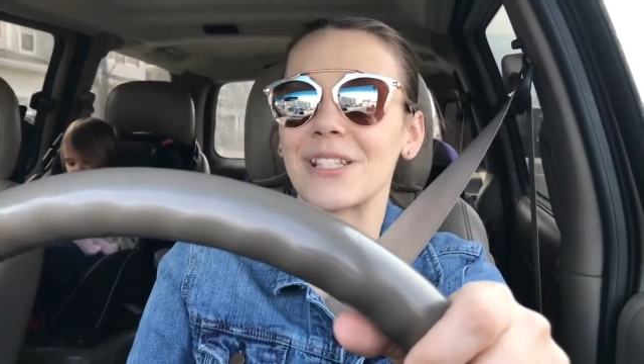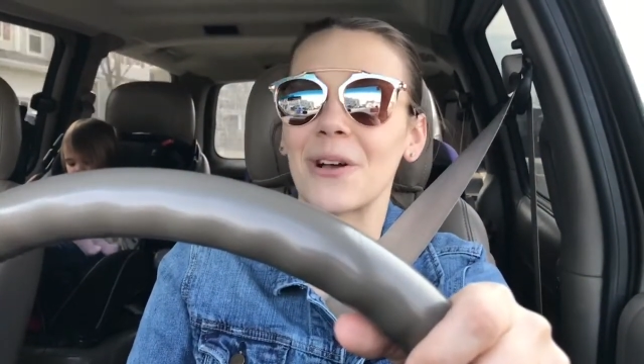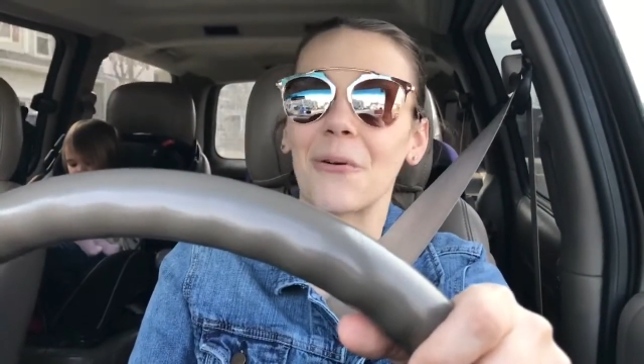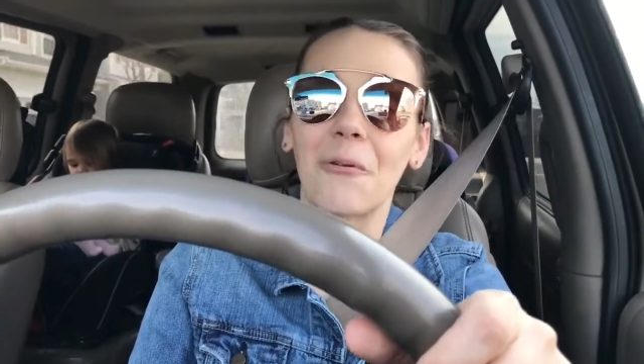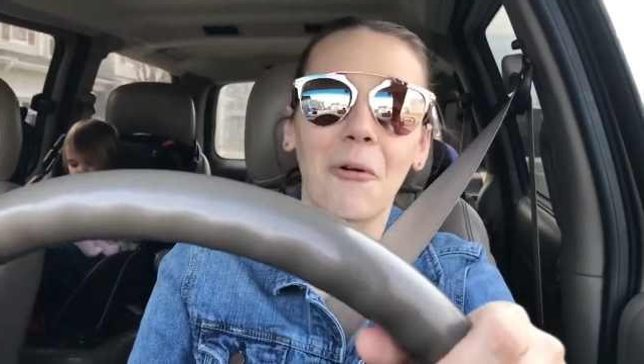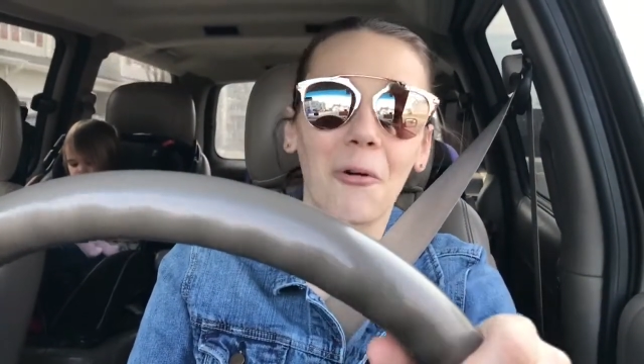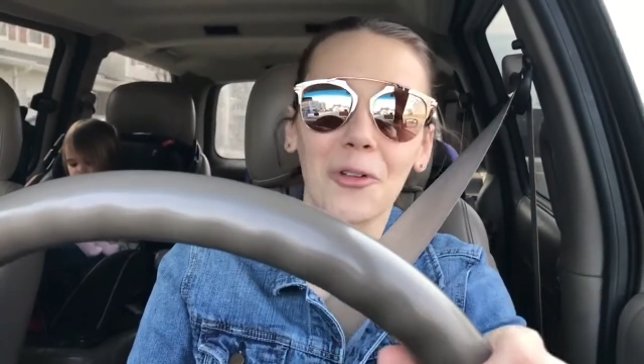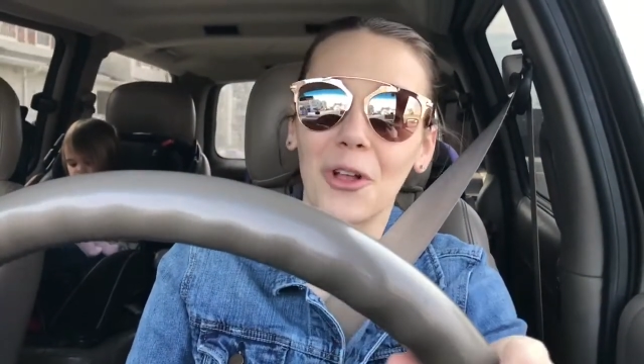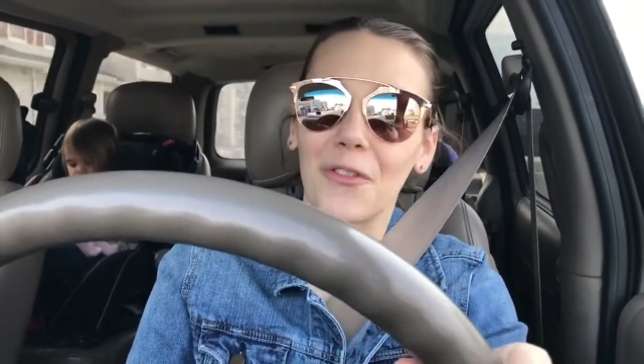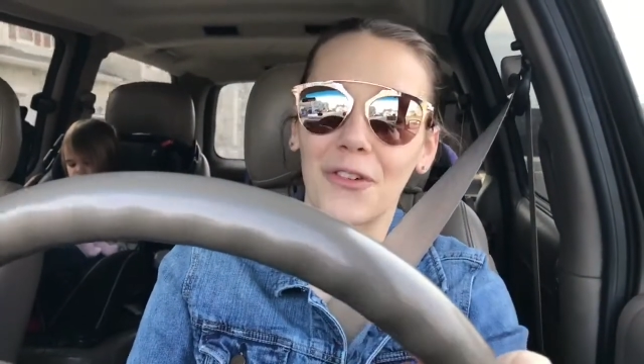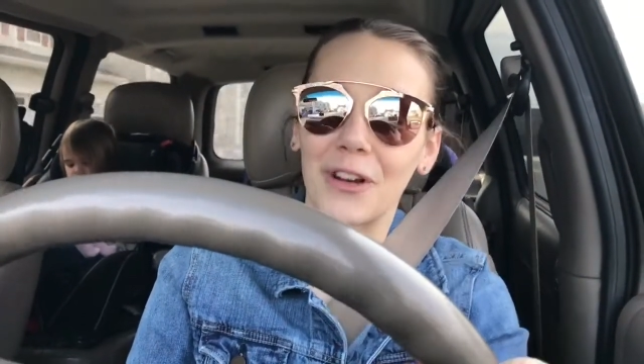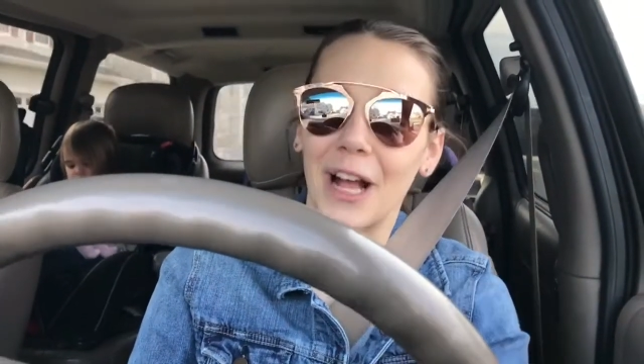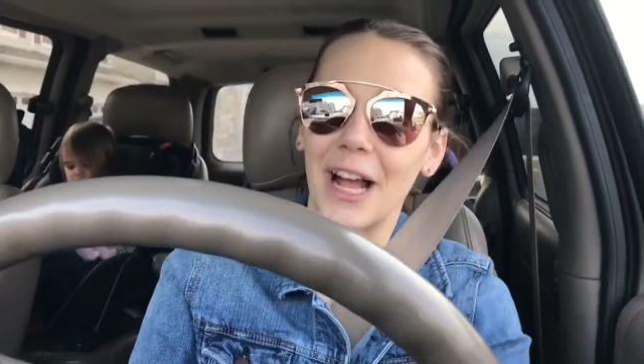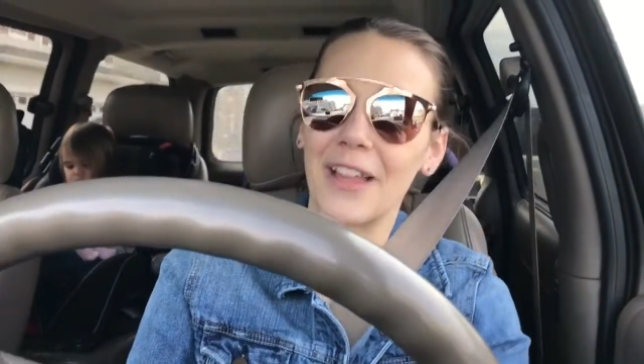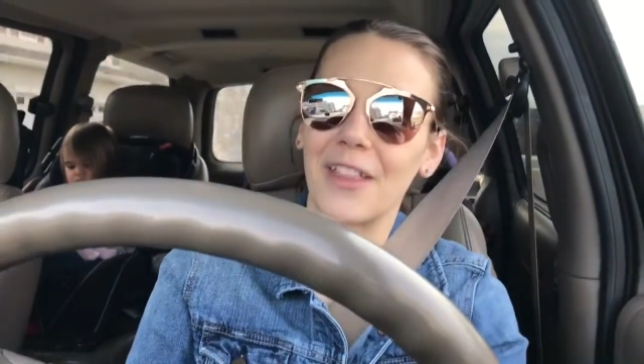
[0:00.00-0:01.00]
so cold
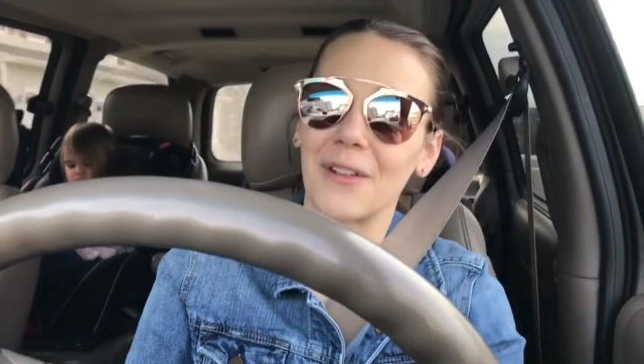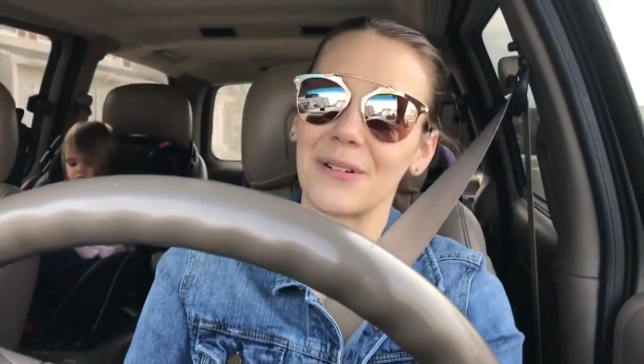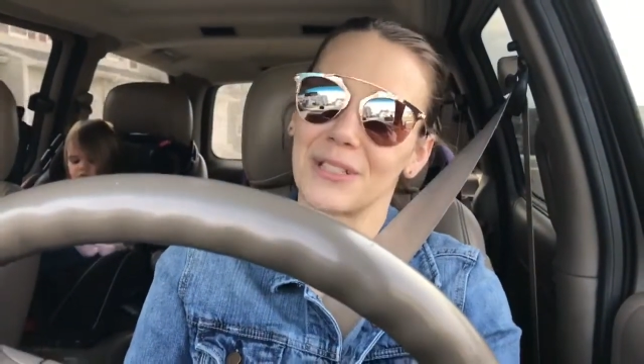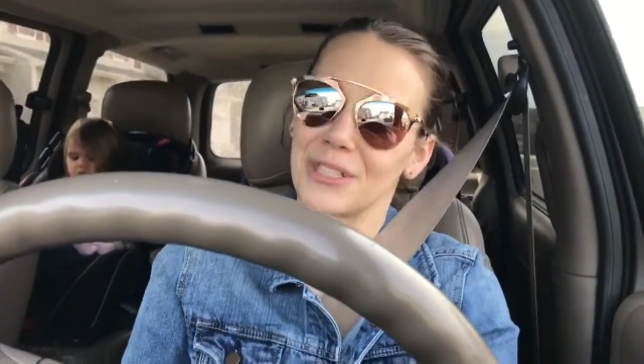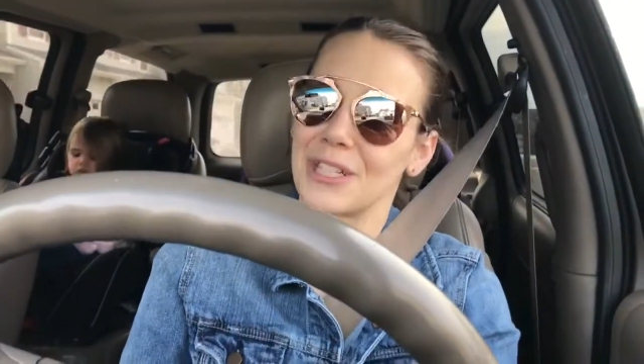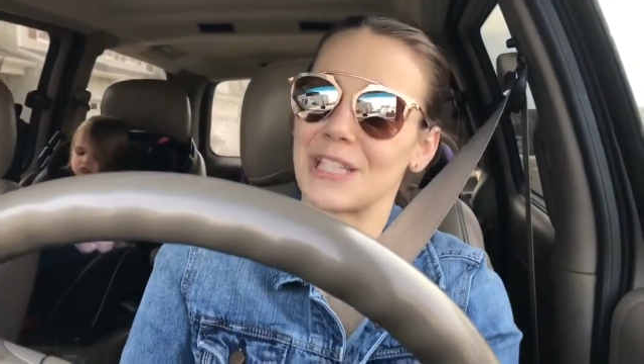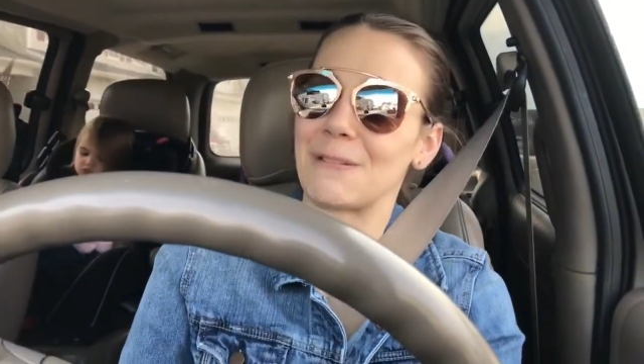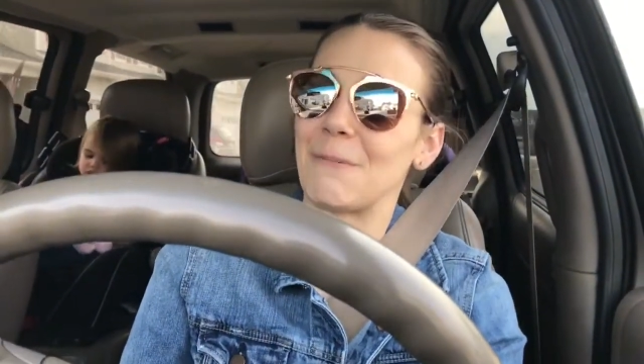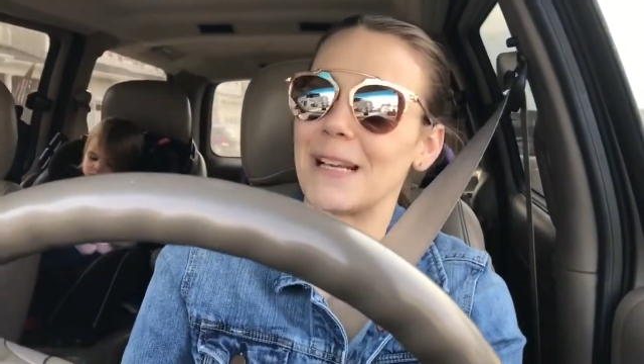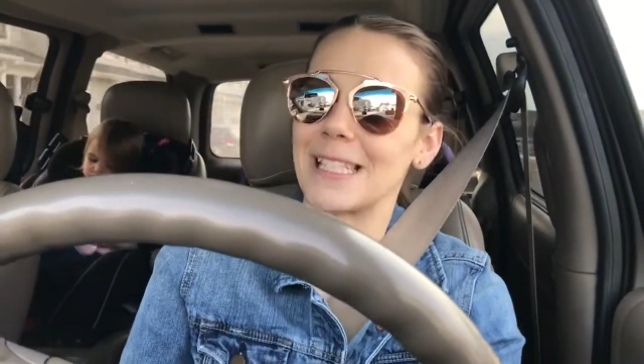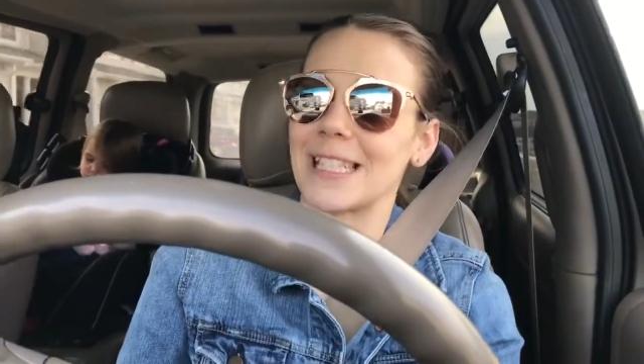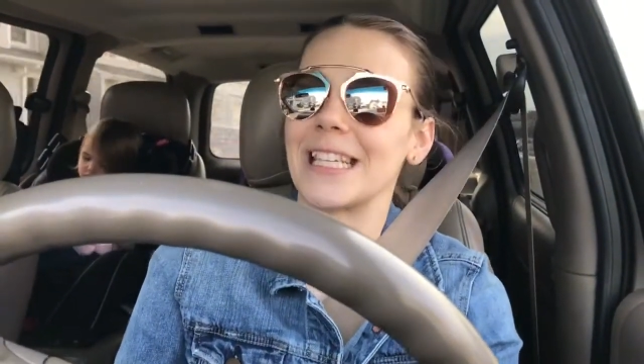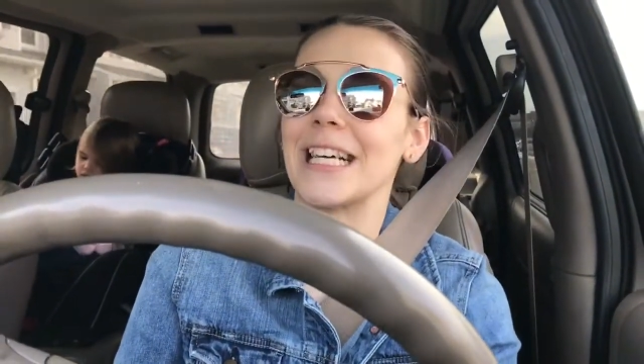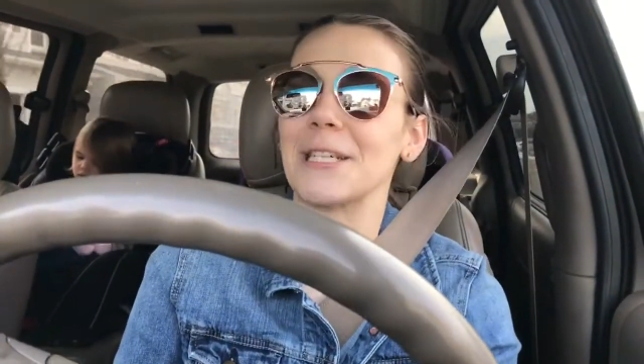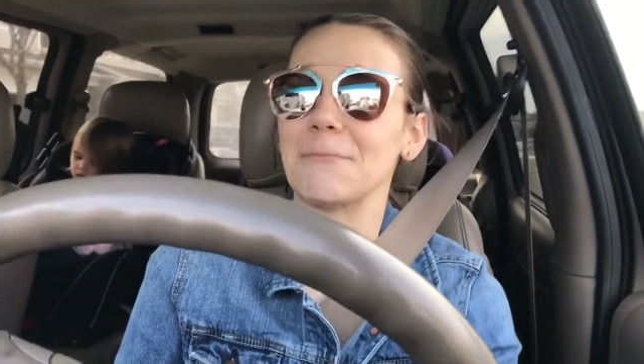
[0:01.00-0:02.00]
overnight that it was just
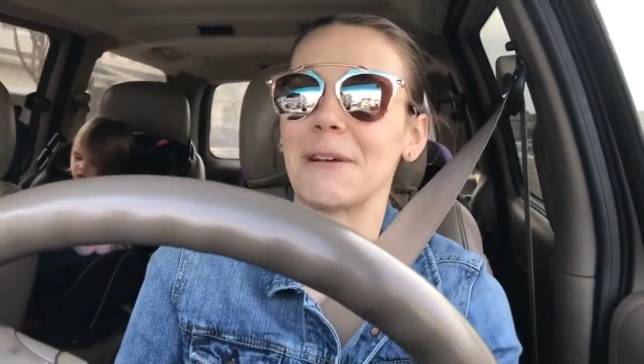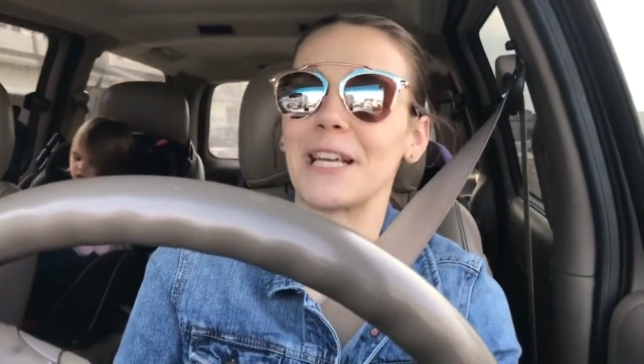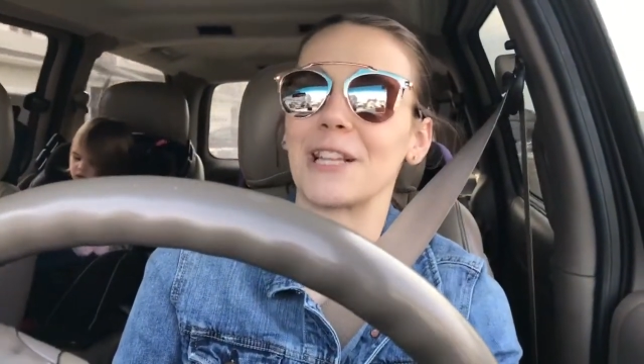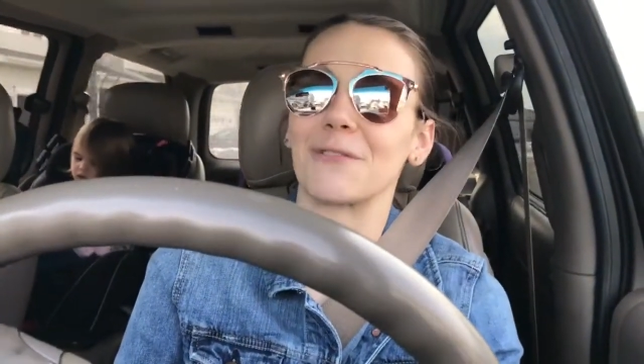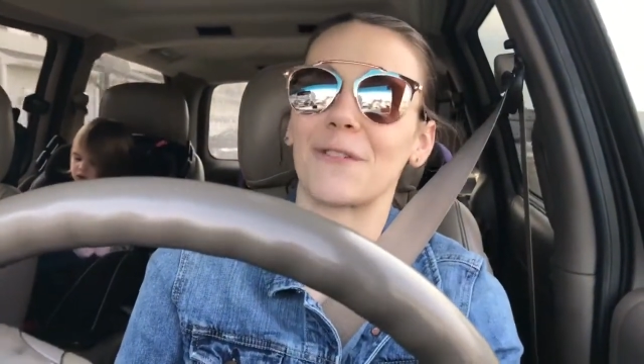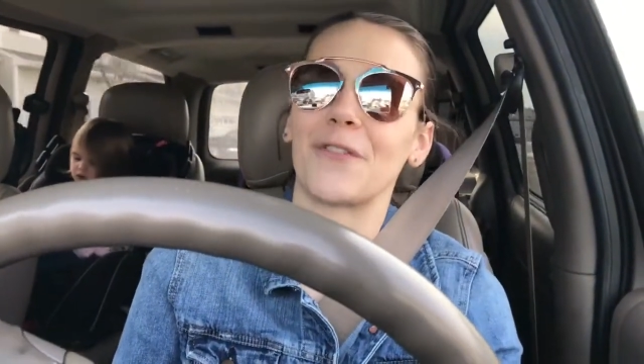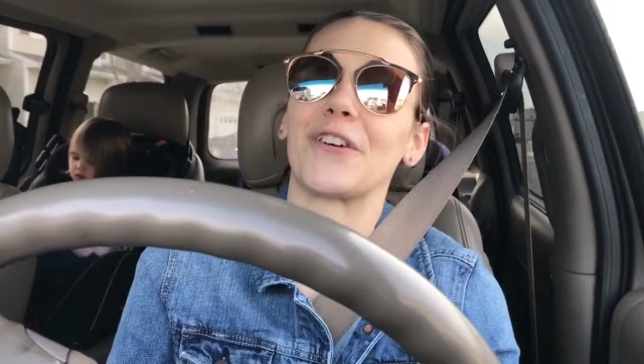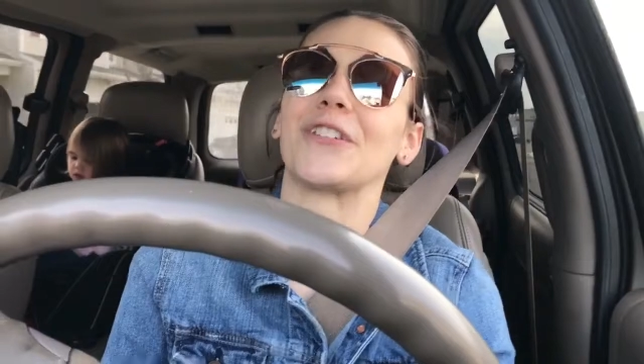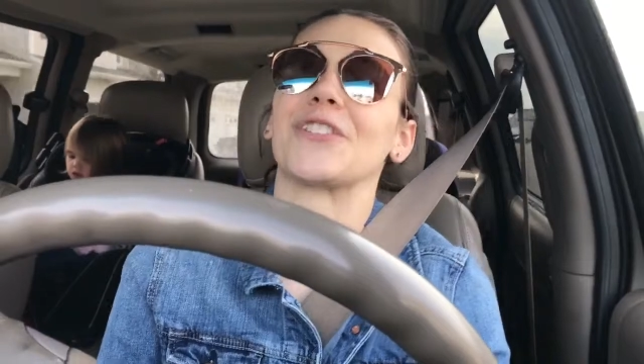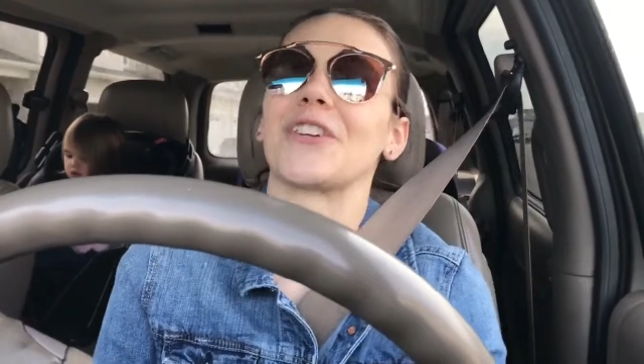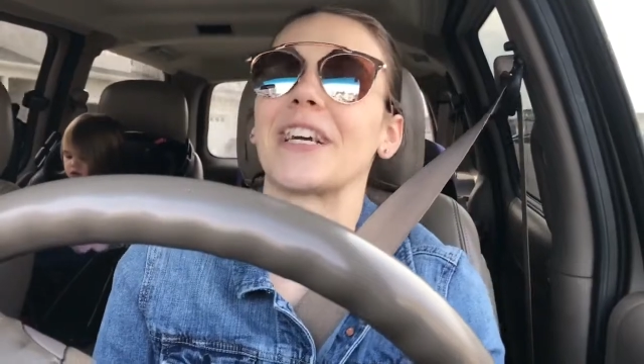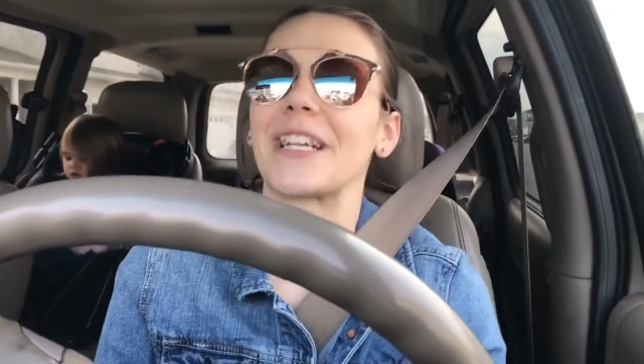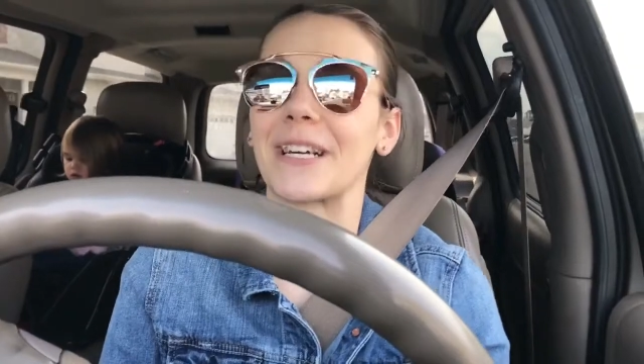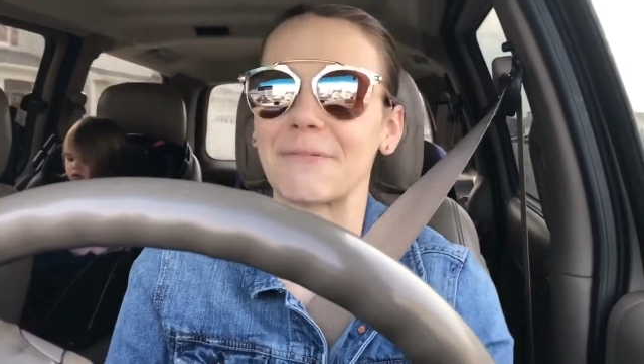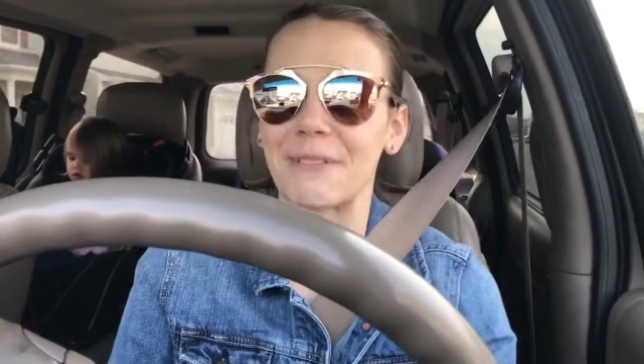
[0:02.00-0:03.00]
basically like being in the refrigerator.